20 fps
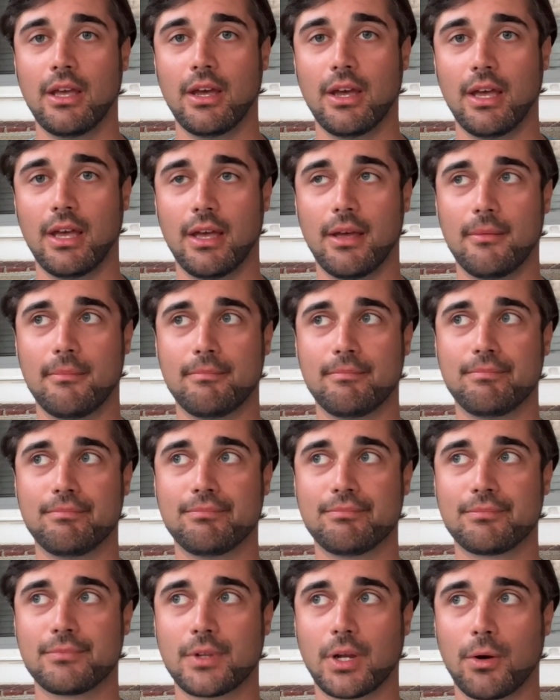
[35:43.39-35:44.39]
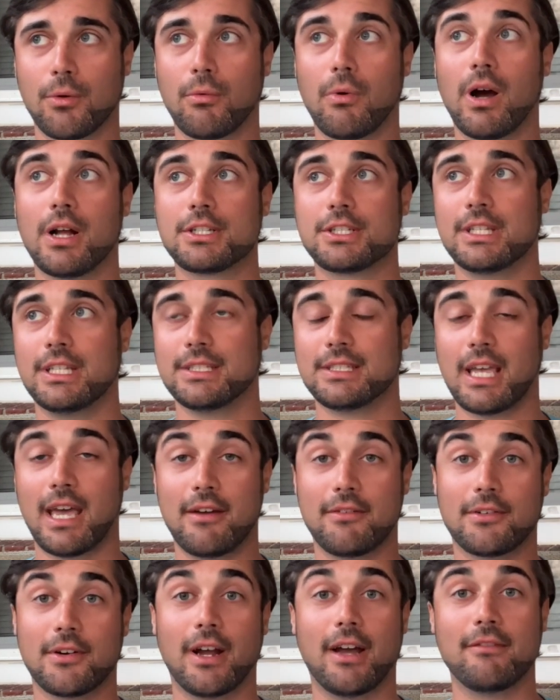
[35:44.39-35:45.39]
or watch this
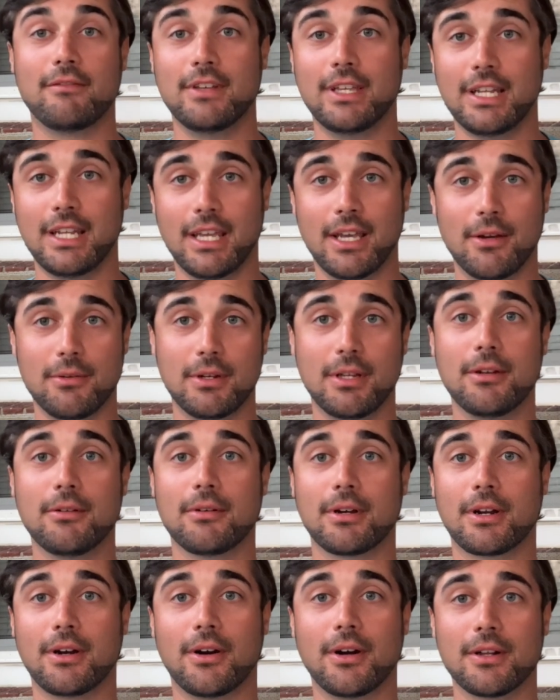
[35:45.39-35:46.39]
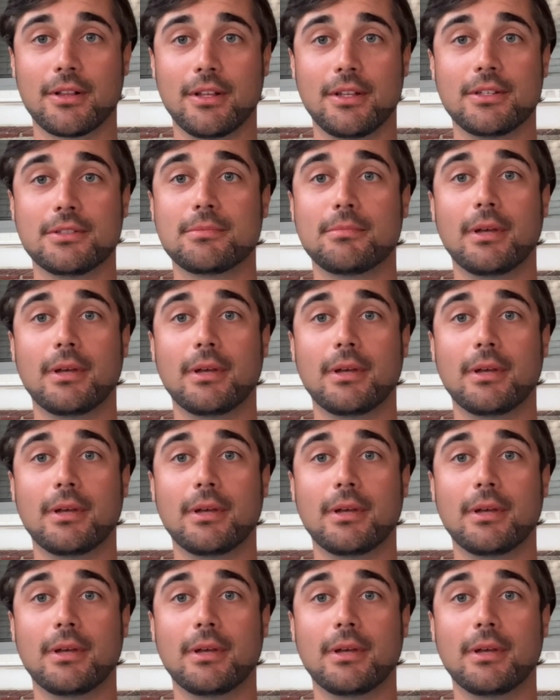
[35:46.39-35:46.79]
after I videoed it regardless.